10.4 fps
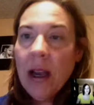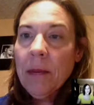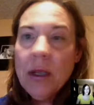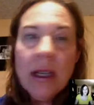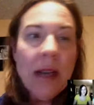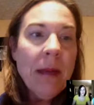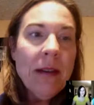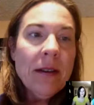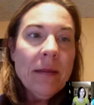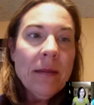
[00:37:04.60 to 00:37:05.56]
protect
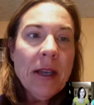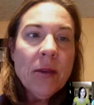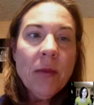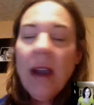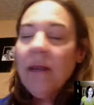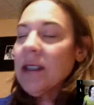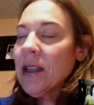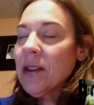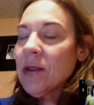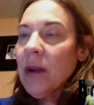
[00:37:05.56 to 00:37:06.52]
patient
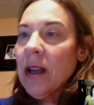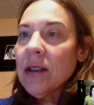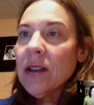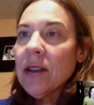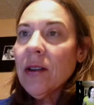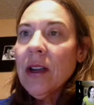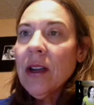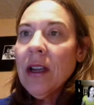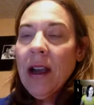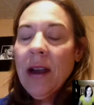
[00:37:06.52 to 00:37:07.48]
privacy as well. So,
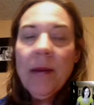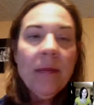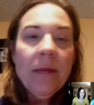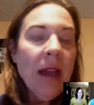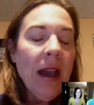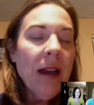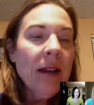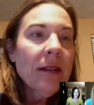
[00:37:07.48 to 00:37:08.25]
yeah.